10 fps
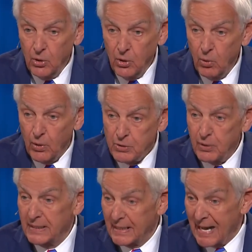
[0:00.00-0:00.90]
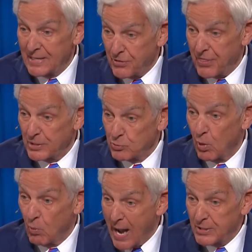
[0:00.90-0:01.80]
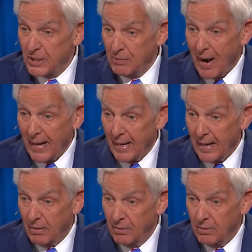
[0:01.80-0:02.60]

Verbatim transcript: who are doing the kinds of things we're watching right now?